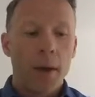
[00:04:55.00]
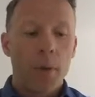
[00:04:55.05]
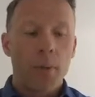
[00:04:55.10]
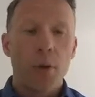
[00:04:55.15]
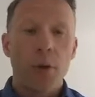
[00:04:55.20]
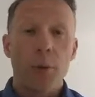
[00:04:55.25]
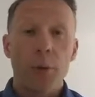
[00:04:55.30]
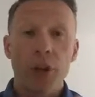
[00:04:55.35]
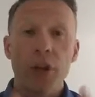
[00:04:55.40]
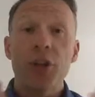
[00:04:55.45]

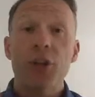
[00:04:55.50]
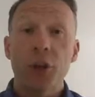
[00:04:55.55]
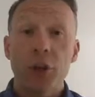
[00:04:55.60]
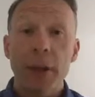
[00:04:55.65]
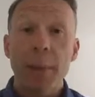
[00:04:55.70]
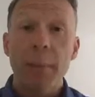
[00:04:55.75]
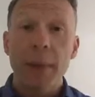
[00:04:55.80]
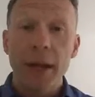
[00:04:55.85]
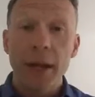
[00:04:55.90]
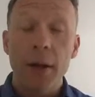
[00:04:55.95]
We
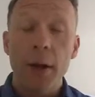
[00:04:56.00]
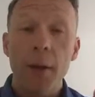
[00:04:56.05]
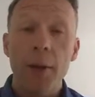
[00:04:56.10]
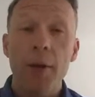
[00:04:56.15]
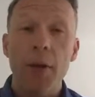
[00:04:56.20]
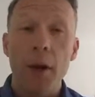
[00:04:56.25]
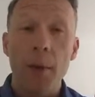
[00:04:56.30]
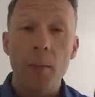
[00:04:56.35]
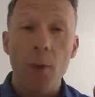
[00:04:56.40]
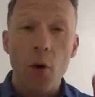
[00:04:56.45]
should make
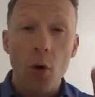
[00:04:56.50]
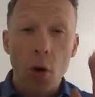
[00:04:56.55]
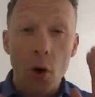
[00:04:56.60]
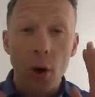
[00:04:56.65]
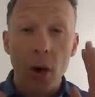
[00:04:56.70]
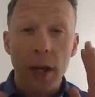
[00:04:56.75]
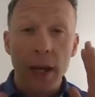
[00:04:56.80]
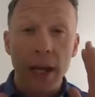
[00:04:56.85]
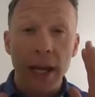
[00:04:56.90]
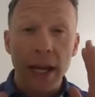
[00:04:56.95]
a
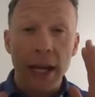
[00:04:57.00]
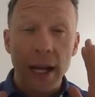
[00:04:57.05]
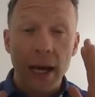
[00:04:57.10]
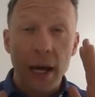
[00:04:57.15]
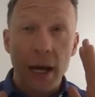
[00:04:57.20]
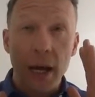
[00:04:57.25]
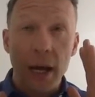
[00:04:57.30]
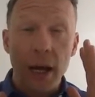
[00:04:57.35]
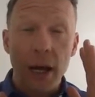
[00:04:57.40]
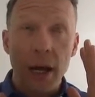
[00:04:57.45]
more
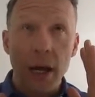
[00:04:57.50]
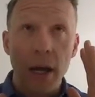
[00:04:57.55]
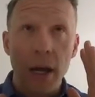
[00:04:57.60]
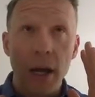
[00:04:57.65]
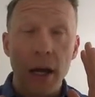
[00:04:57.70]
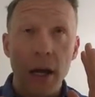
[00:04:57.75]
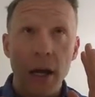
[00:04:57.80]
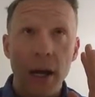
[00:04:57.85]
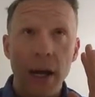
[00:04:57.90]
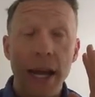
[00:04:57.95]

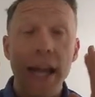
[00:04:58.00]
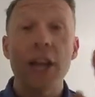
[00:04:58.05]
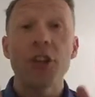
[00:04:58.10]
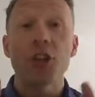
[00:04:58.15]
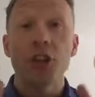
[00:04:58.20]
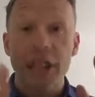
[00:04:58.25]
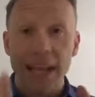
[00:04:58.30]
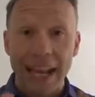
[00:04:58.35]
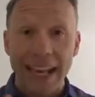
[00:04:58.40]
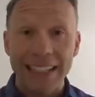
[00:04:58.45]

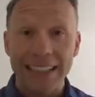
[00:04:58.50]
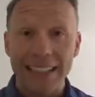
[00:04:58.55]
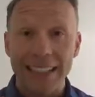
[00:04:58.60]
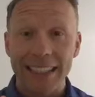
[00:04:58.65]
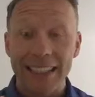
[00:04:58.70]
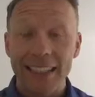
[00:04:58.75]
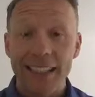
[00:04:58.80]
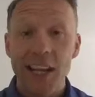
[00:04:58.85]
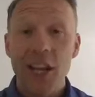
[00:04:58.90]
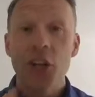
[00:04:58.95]

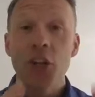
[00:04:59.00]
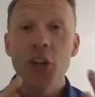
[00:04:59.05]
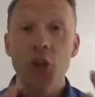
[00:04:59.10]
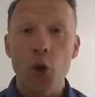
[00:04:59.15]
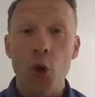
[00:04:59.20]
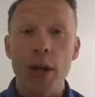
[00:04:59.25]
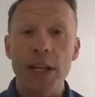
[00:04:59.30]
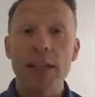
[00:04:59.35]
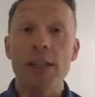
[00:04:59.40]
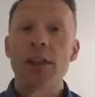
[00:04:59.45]
educated
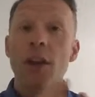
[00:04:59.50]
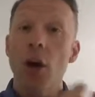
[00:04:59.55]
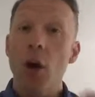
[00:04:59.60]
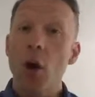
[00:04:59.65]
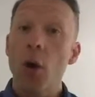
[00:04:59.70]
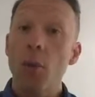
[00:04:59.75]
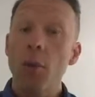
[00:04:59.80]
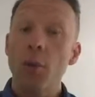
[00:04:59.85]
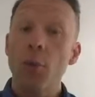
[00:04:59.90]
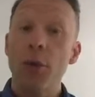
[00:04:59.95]
choice
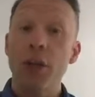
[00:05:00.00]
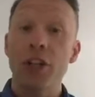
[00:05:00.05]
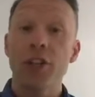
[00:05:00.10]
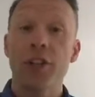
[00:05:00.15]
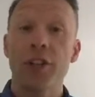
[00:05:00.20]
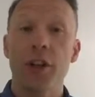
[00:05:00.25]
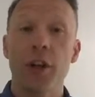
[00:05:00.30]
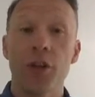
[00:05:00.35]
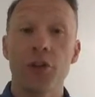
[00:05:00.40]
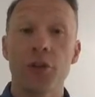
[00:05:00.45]
on
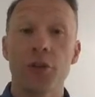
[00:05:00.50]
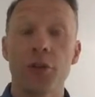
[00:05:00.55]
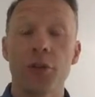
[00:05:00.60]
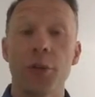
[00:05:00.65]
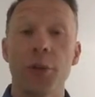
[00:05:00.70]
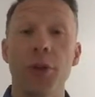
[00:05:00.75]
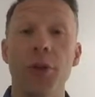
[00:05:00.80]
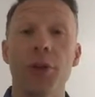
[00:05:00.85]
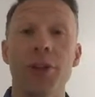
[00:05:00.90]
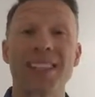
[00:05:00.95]
which deodorants
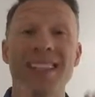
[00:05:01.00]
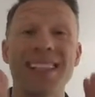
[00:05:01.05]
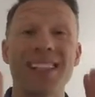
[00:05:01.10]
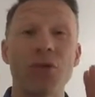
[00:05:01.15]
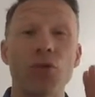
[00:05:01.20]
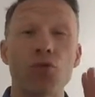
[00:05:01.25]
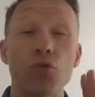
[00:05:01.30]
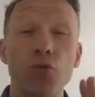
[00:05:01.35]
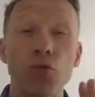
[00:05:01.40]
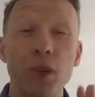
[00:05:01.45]
we use. This
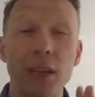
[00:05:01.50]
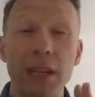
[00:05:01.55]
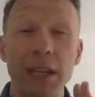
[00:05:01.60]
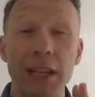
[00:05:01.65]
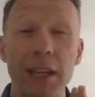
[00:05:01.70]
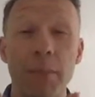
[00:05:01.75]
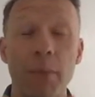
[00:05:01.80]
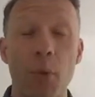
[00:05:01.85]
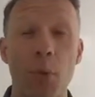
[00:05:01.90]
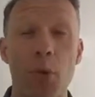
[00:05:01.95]
is
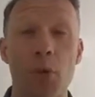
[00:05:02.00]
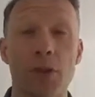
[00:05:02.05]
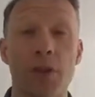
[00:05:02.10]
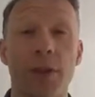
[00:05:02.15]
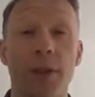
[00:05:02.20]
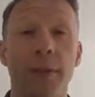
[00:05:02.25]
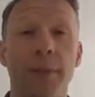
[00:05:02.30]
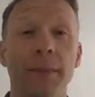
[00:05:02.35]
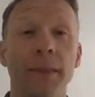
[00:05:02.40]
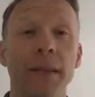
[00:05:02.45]
really
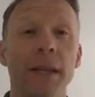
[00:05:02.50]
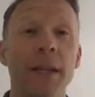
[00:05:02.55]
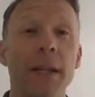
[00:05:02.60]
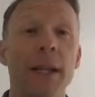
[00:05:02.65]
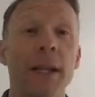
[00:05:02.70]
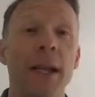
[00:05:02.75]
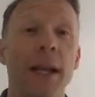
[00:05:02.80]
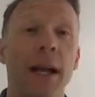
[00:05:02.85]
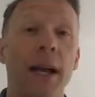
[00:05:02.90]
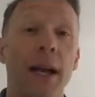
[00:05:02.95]
important.
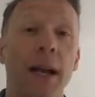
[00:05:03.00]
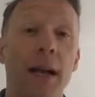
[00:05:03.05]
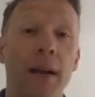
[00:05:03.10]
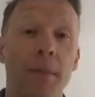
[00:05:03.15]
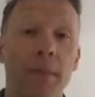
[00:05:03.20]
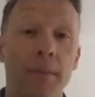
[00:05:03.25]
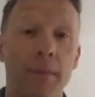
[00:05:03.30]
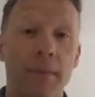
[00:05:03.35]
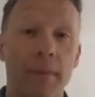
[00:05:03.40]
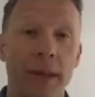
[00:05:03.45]

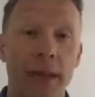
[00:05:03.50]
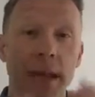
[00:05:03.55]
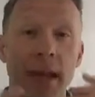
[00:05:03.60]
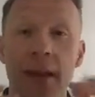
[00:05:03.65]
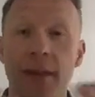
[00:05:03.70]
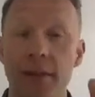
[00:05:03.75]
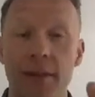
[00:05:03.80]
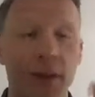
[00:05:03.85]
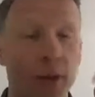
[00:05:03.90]
Here's